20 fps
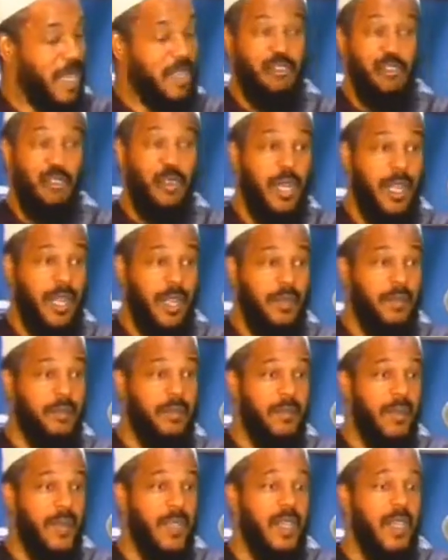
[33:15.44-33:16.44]
And
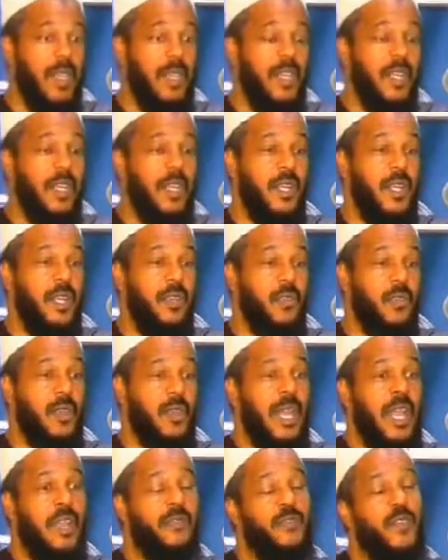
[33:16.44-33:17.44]
truly,
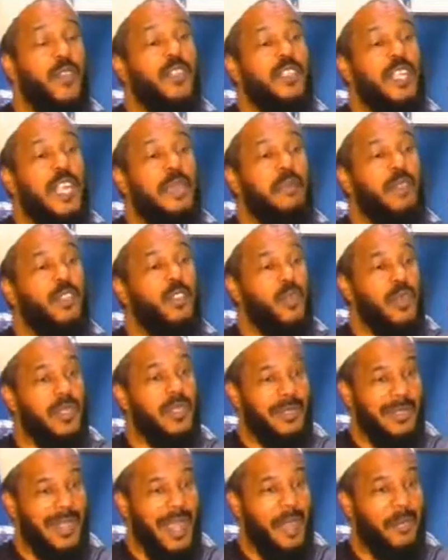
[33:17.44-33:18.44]
when I first came into
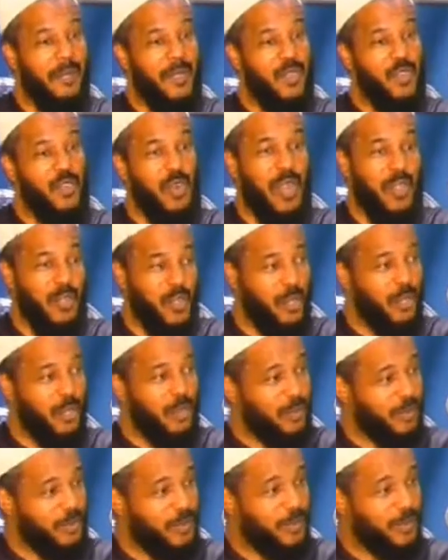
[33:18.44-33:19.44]
Islam in
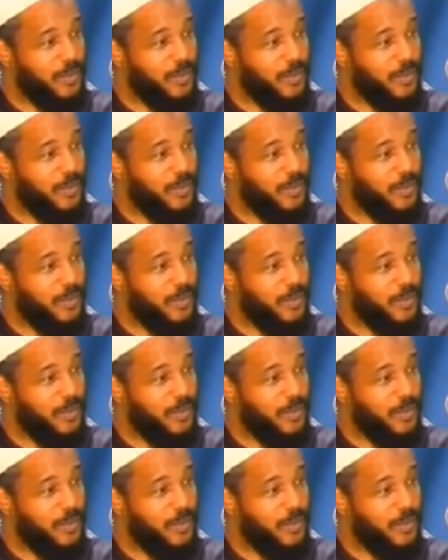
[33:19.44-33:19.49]
Toronto,